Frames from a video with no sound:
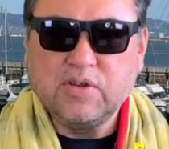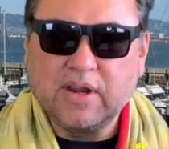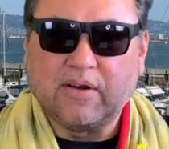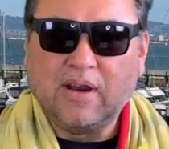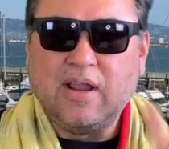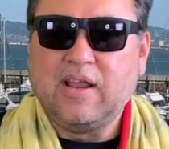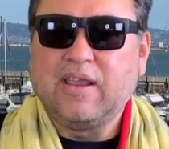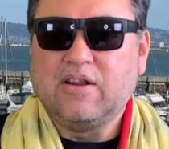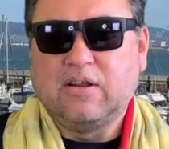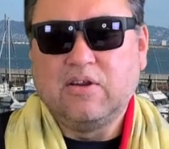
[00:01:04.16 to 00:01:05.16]
Year.
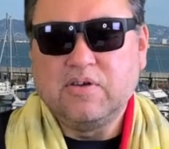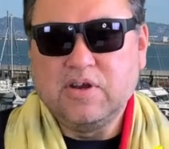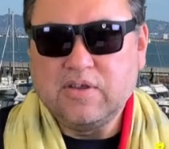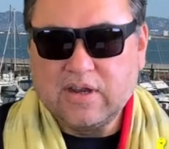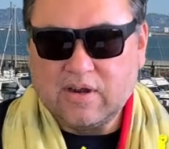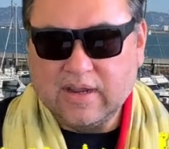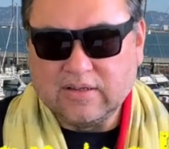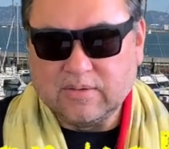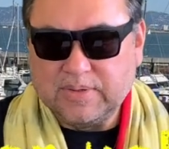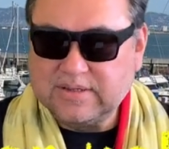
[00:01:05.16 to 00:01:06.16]
You know, and Lunar New Year
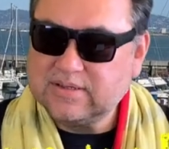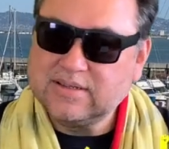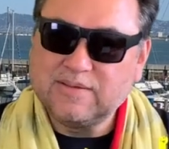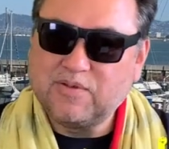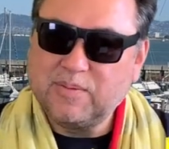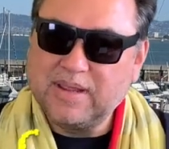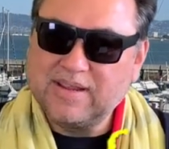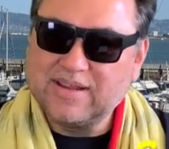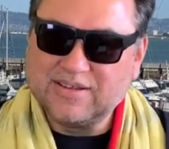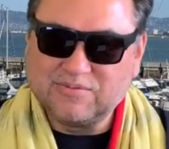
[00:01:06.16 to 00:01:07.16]
is a busy season for me
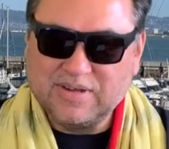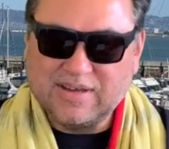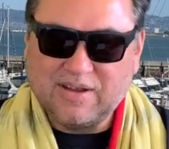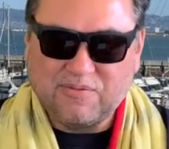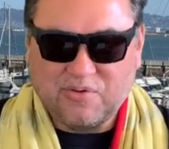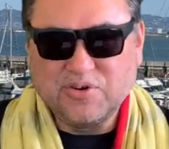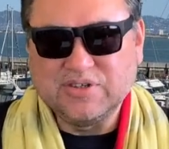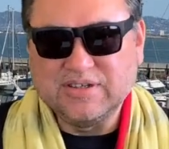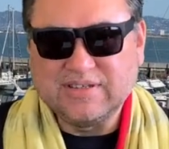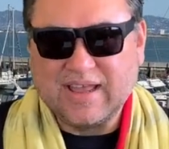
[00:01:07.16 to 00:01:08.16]
because we tell
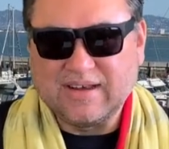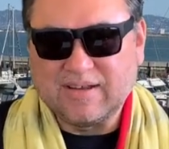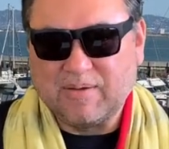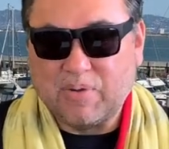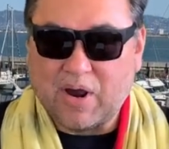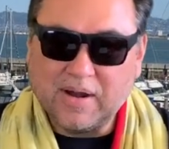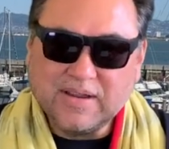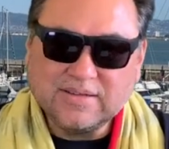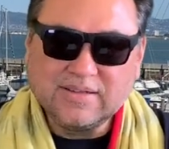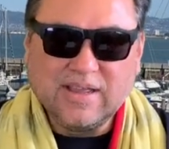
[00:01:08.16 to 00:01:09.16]
fortunes at uh,
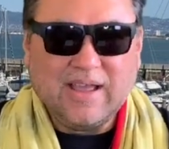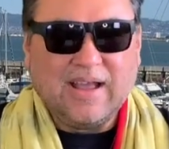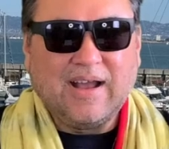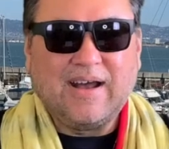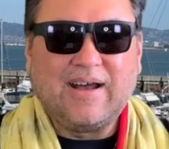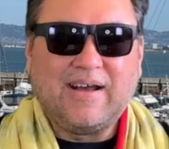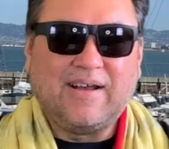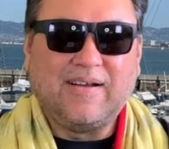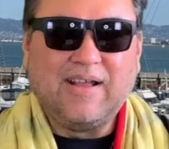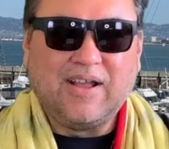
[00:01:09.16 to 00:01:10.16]
parties,
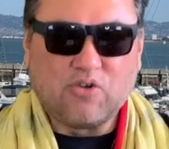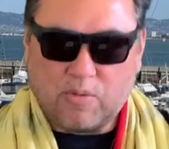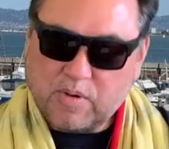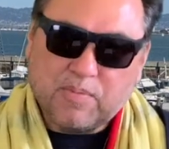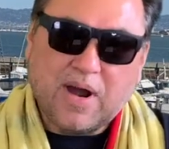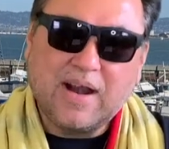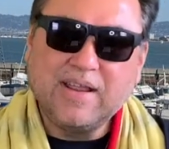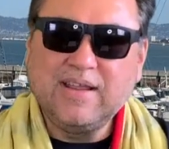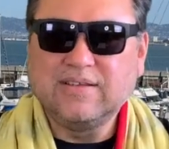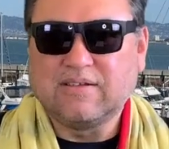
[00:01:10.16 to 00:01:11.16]
uh, corporate
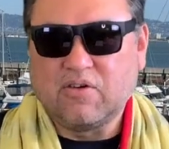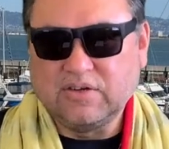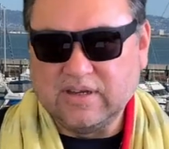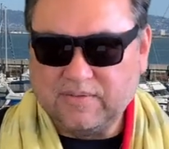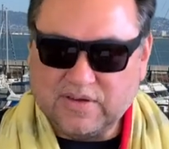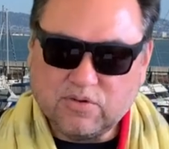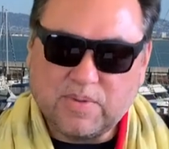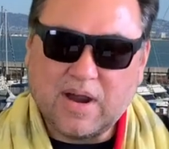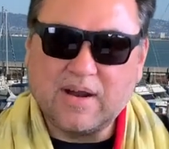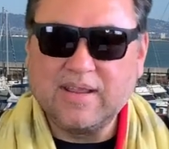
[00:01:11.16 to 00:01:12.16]
parties, of course, individual
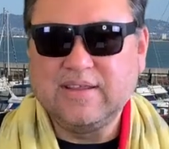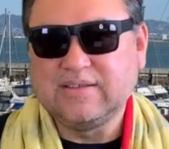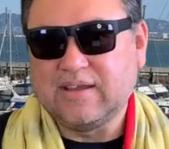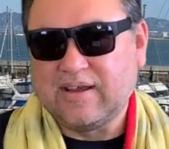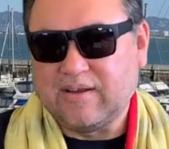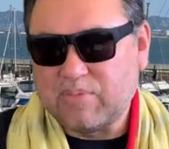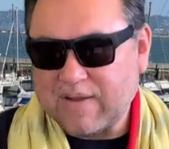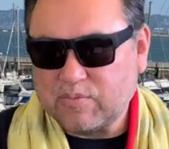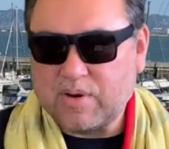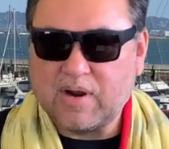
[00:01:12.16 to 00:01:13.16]
parties, uh,
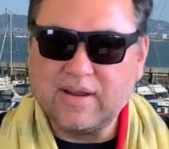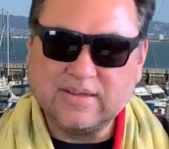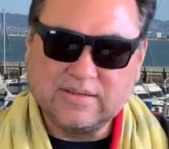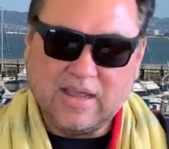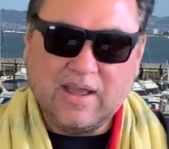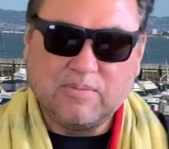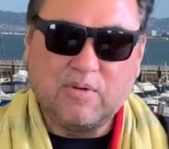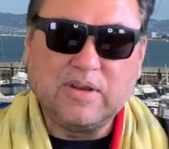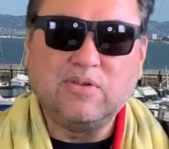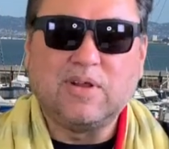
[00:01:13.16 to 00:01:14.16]
private parties.
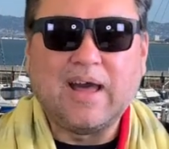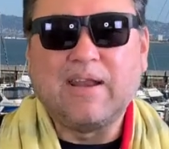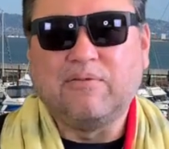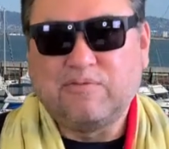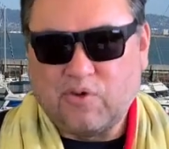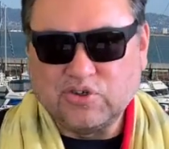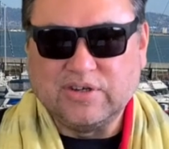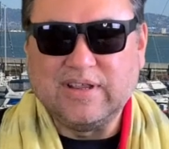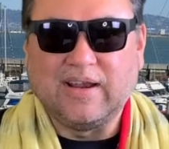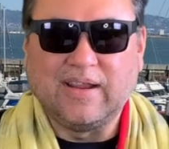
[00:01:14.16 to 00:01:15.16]
But we do a lot of
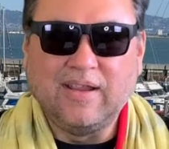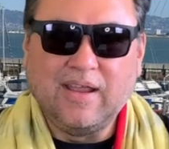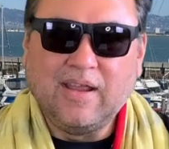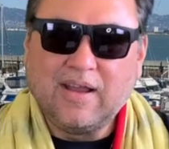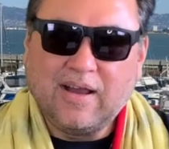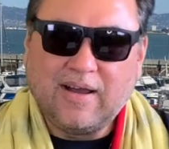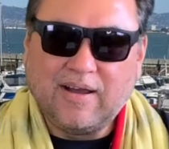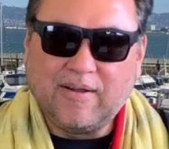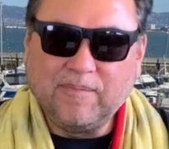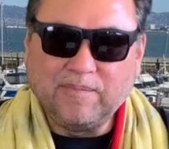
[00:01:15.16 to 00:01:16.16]
fortune telling
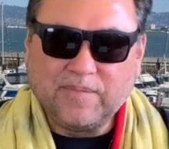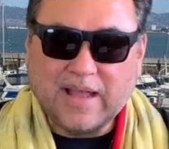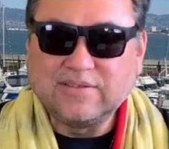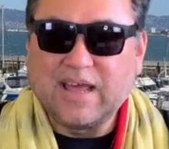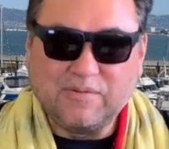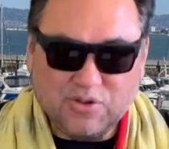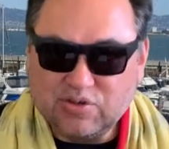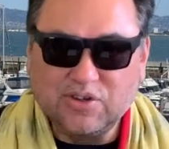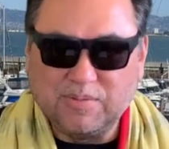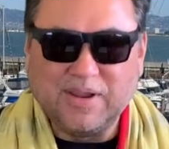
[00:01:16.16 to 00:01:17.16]
um, outside of
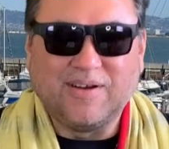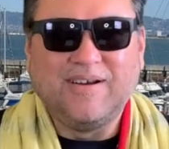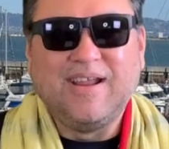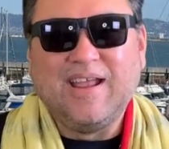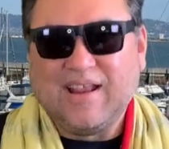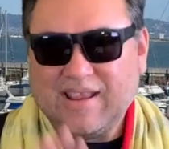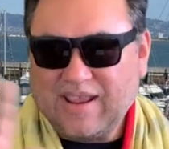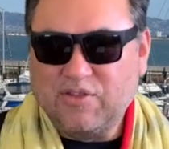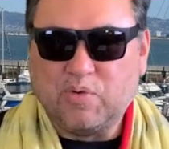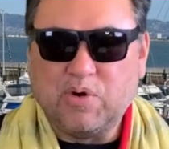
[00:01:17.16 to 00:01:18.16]
YouTube here,
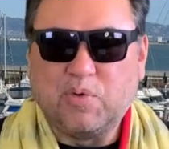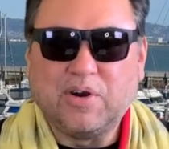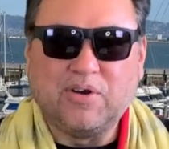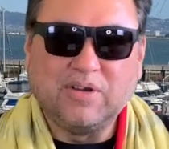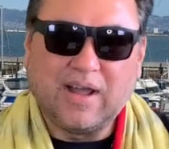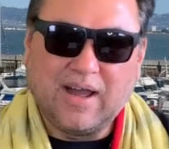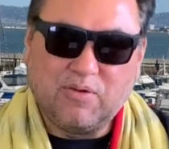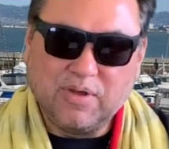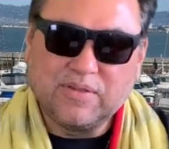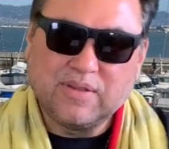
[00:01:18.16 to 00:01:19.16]
in the real world, uh,
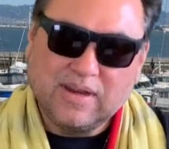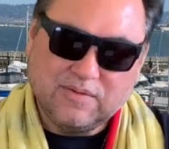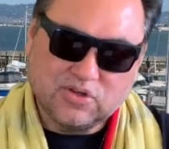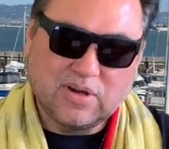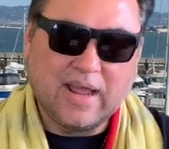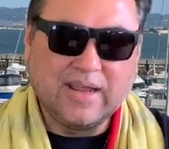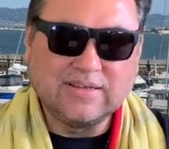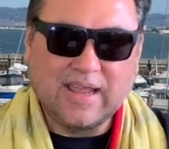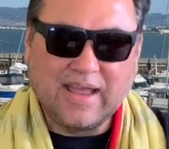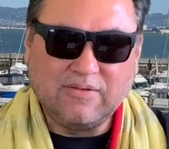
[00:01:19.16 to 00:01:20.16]
with individual
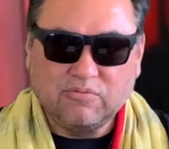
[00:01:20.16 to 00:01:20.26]
clients and